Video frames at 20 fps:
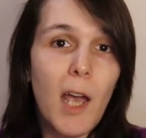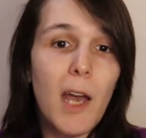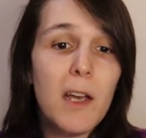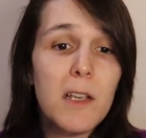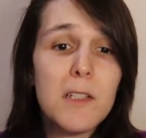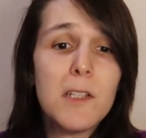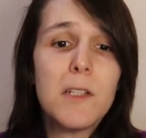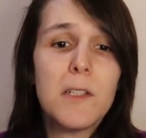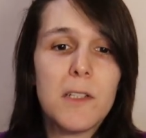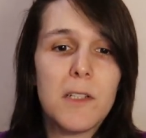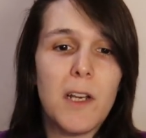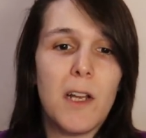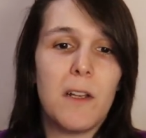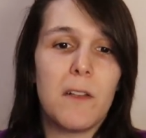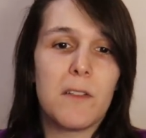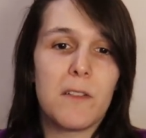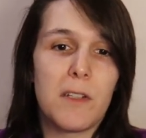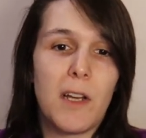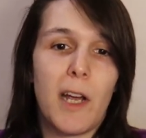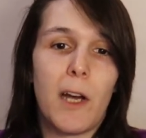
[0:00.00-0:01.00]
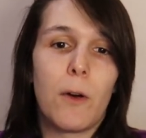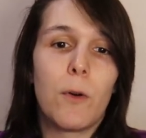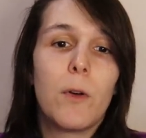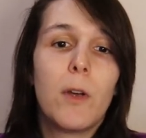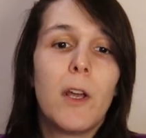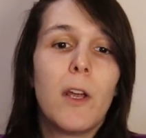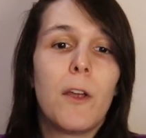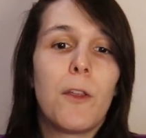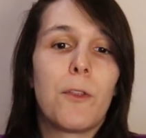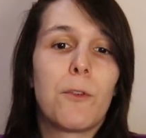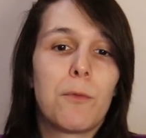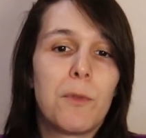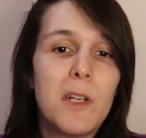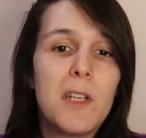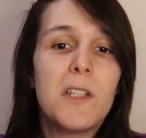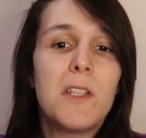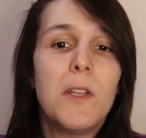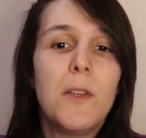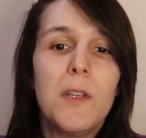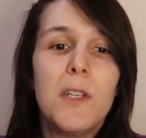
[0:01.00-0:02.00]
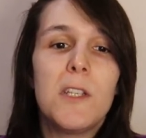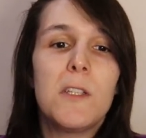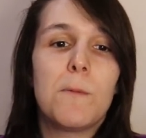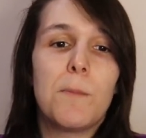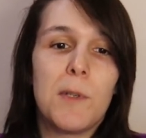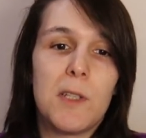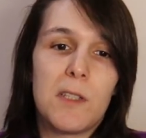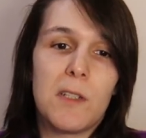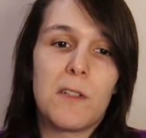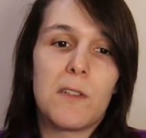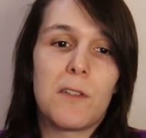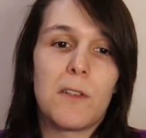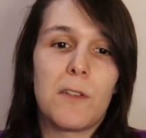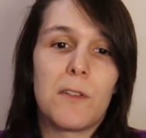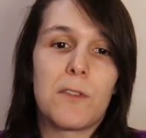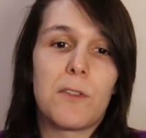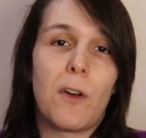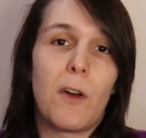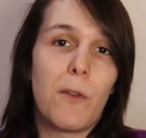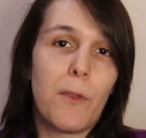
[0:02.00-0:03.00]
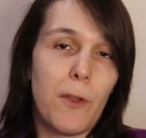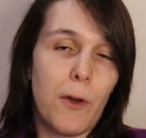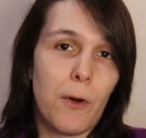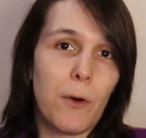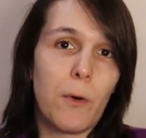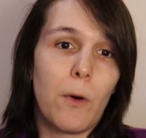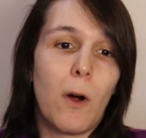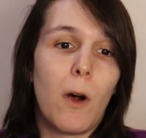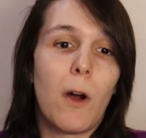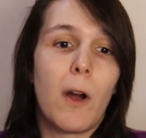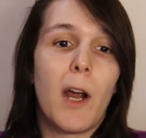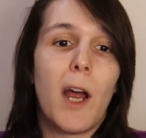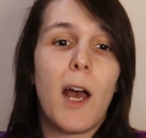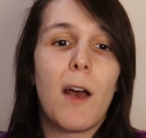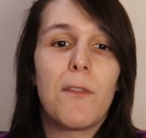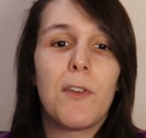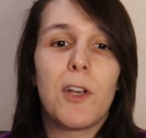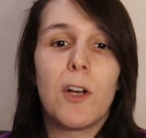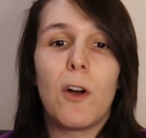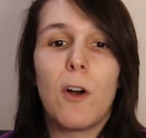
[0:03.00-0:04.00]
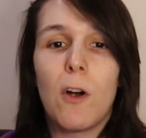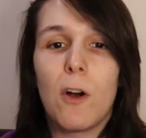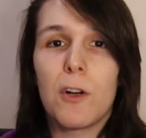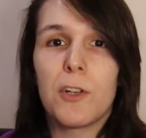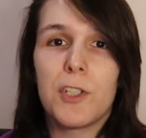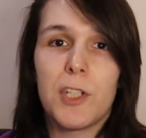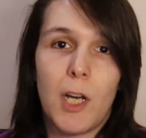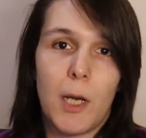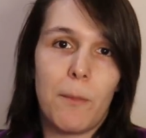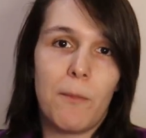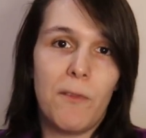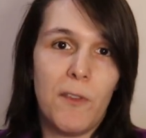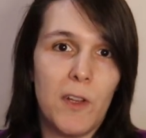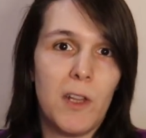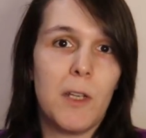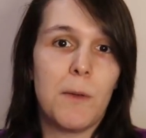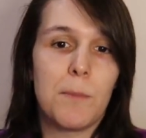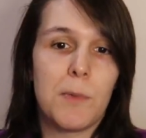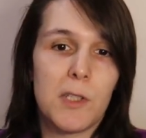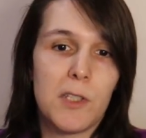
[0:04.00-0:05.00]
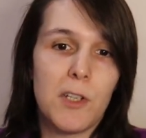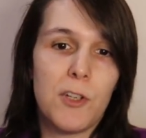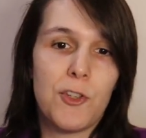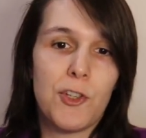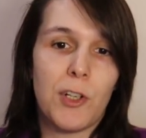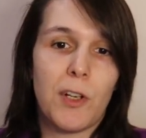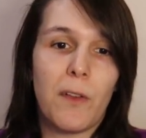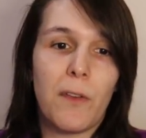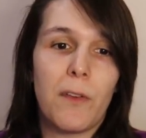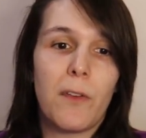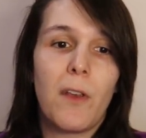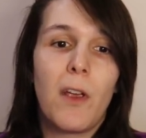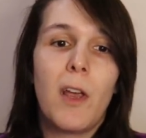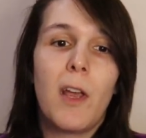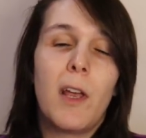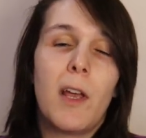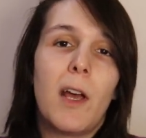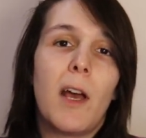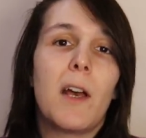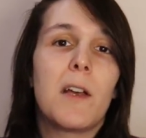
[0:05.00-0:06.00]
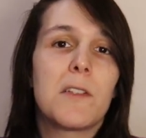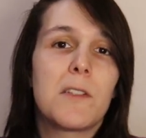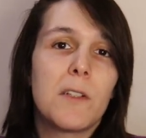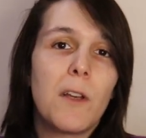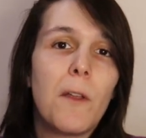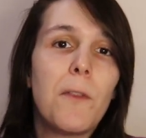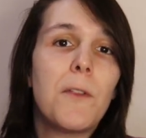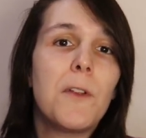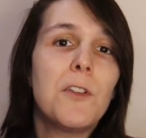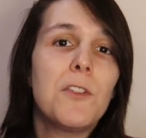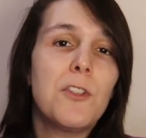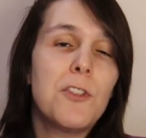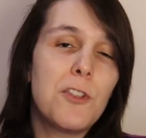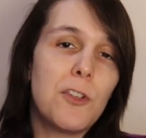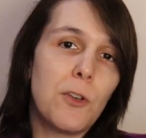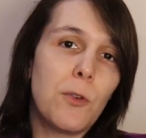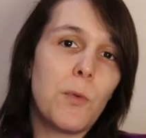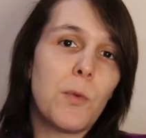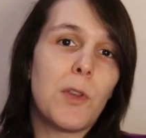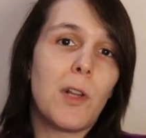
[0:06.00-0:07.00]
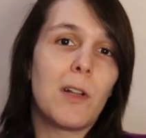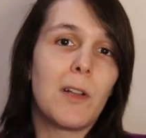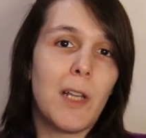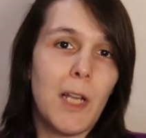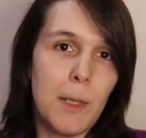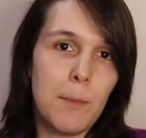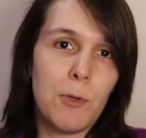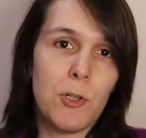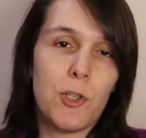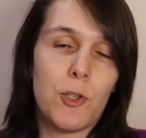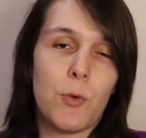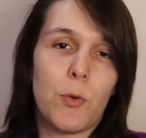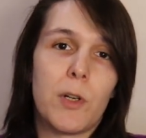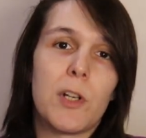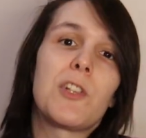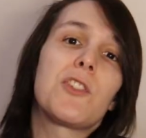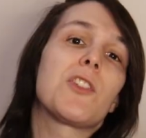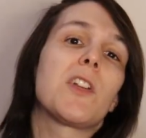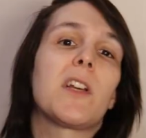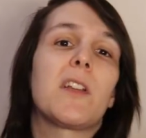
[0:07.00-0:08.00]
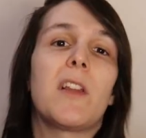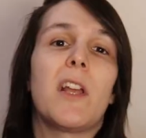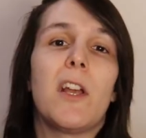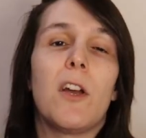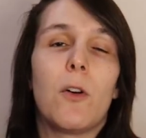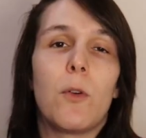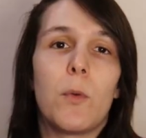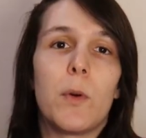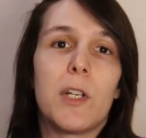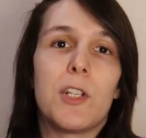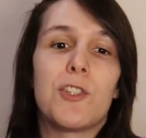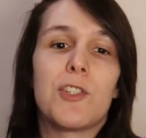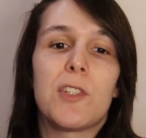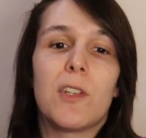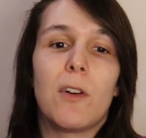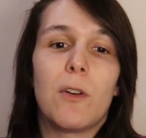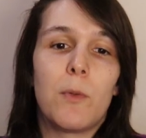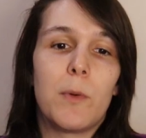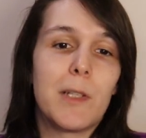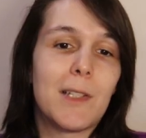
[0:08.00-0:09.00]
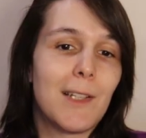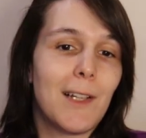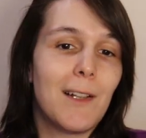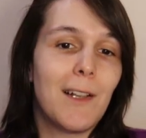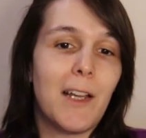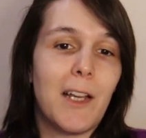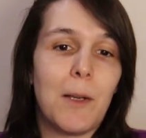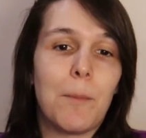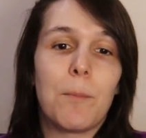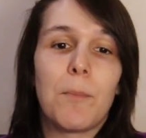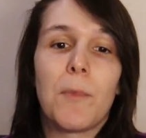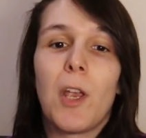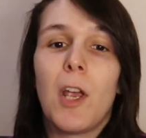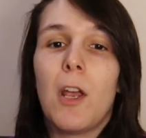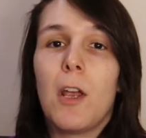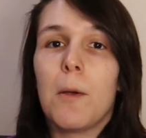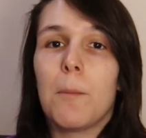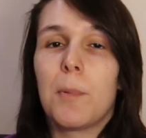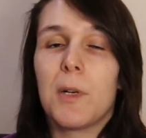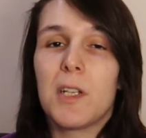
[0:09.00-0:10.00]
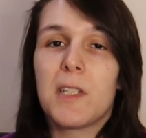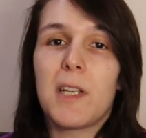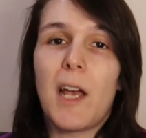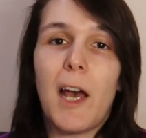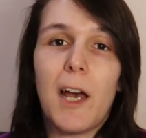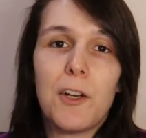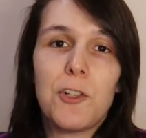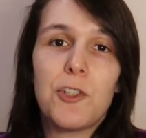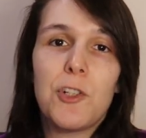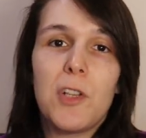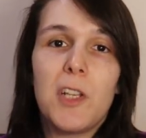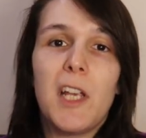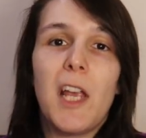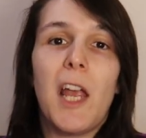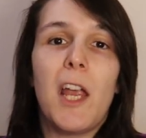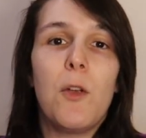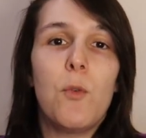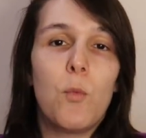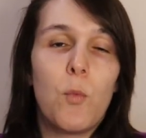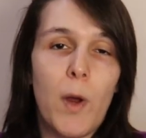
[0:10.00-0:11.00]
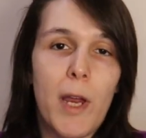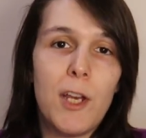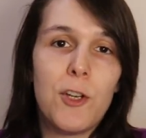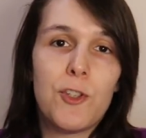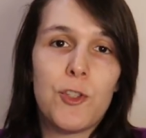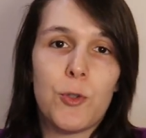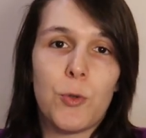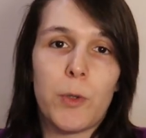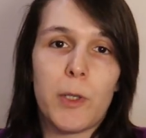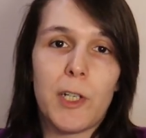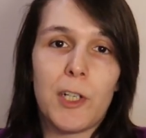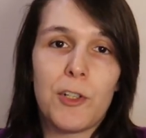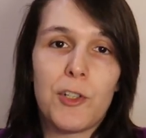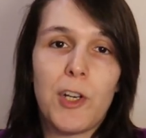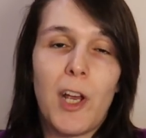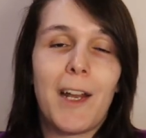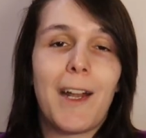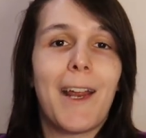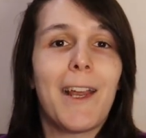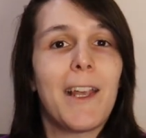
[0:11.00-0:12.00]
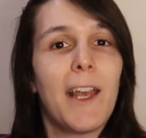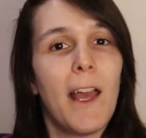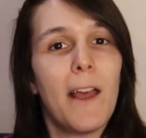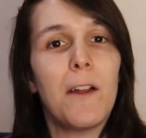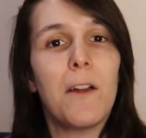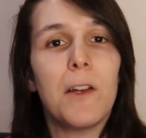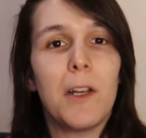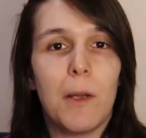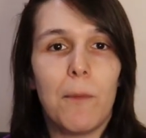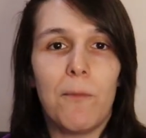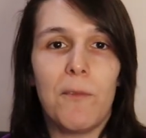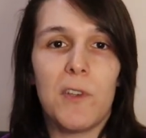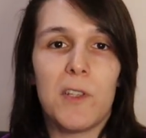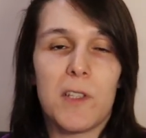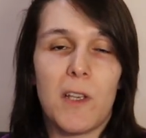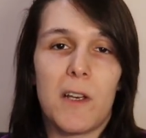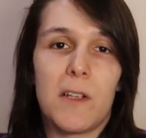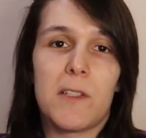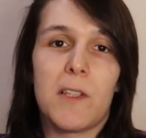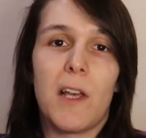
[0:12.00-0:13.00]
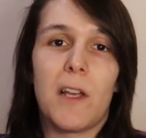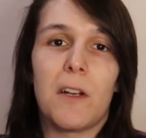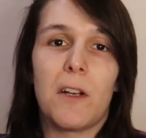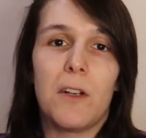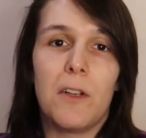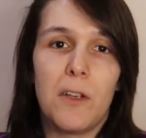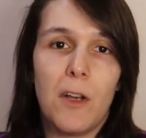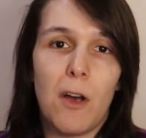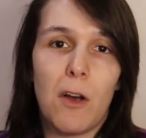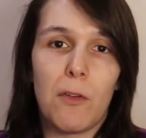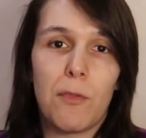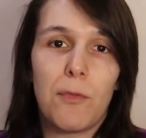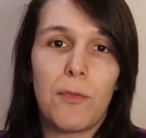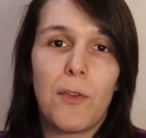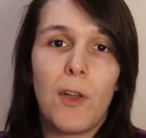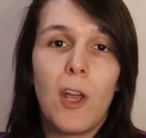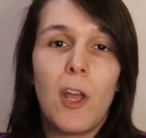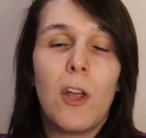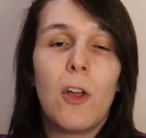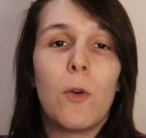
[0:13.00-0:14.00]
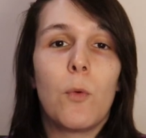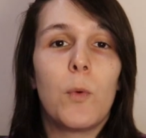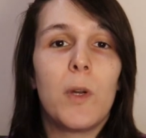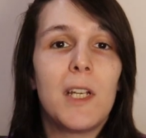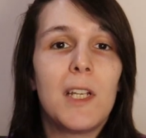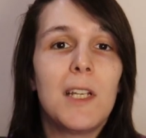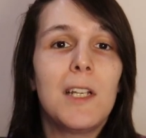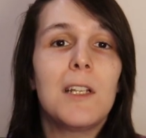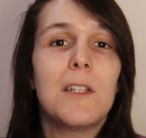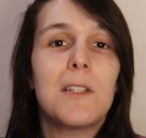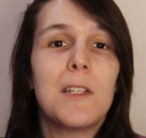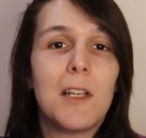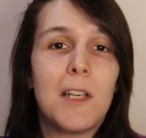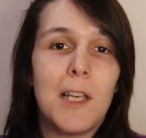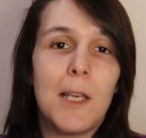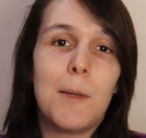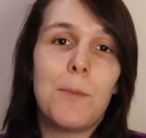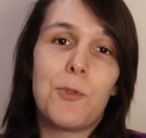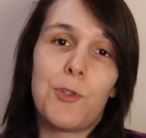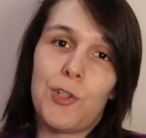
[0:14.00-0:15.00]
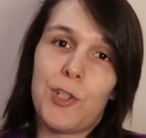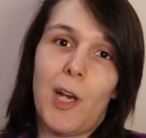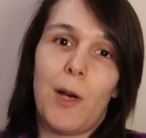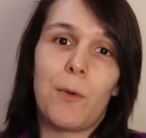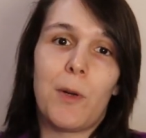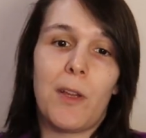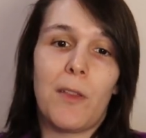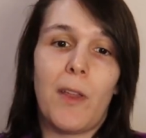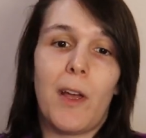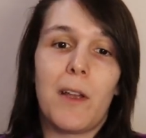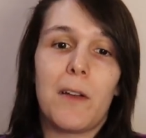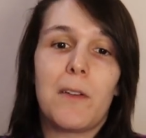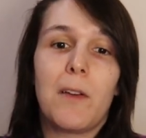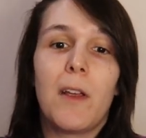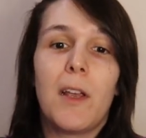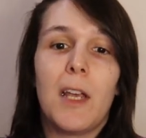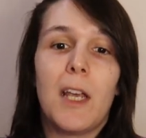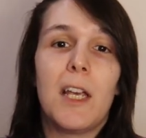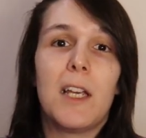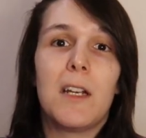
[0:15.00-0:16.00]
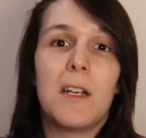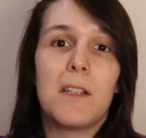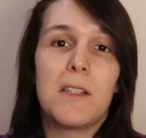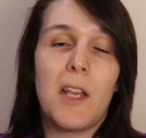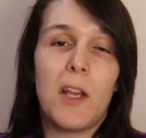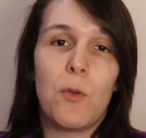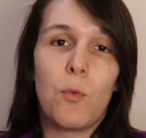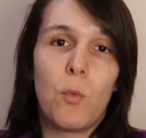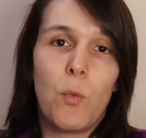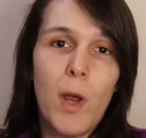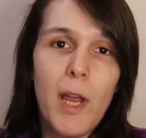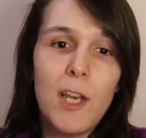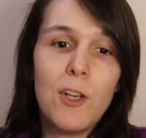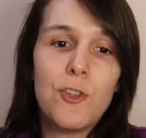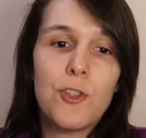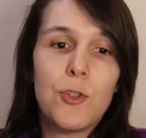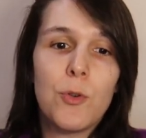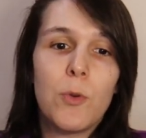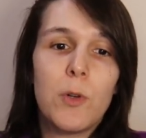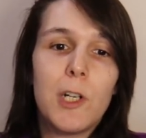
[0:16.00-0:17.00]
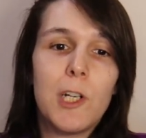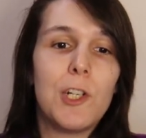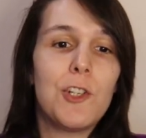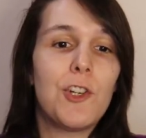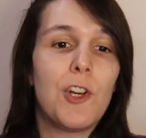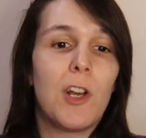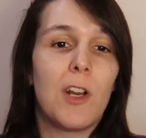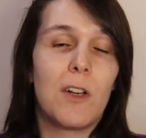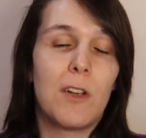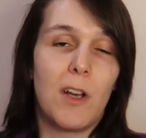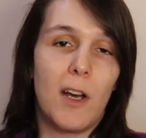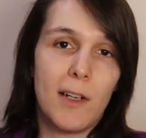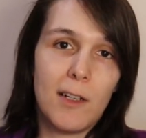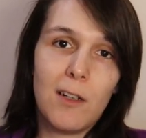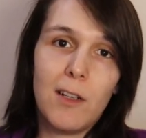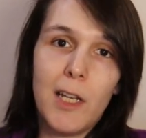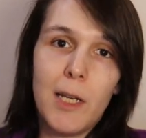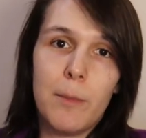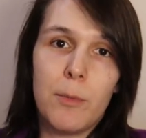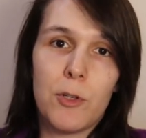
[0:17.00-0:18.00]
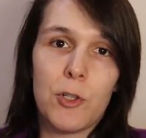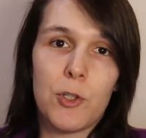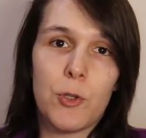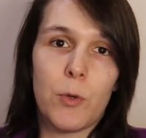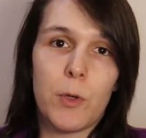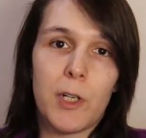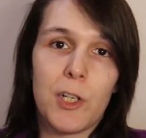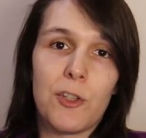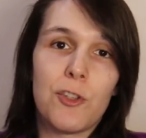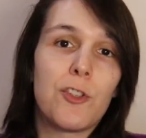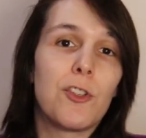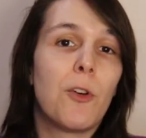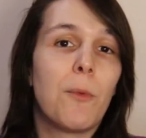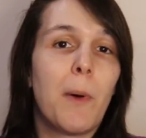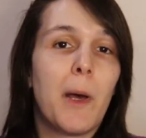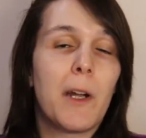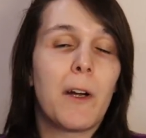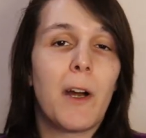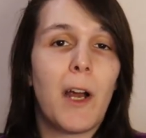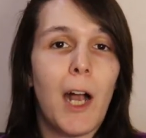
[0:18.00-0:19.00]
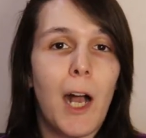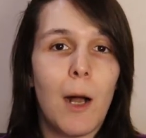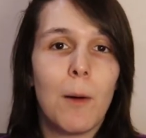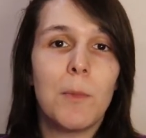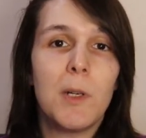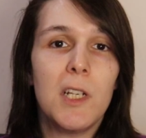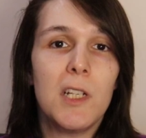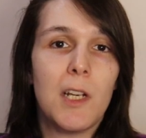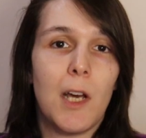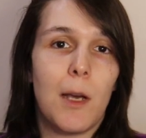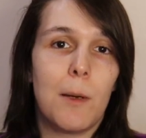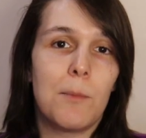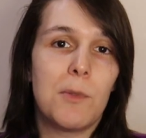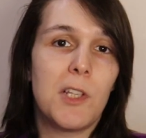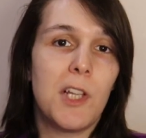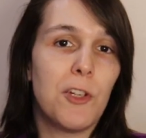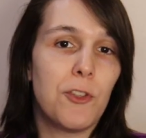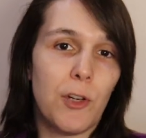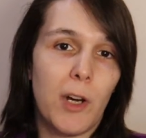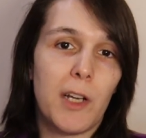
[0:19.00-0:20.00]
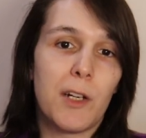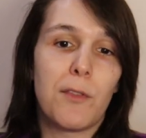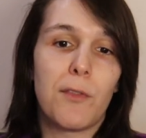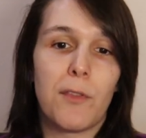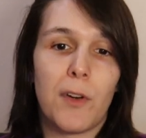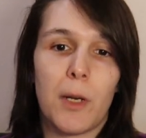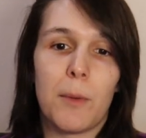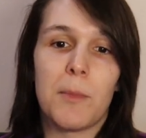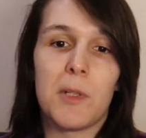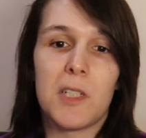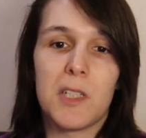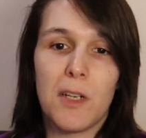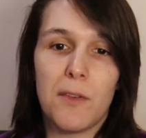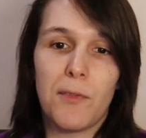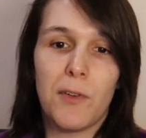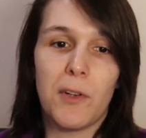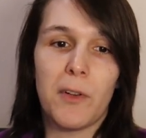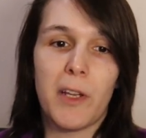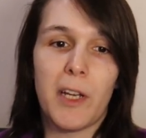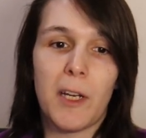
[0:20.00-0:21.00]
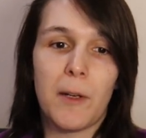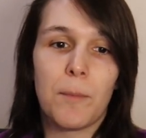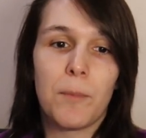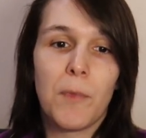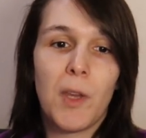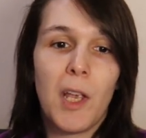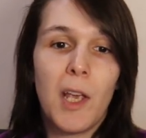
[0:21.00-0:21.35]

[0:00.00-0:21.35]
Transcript: As it stands now, the reason these businesses, though, are having a hard time filling positions has nothing to do with a labor shortage like they always claim, but it's actually a wage shortage, and I cannot emphasize that enough. We need to keep shouting that. It is a wage shortage, not a labor shortage, no matter how many times they try to frame it differently.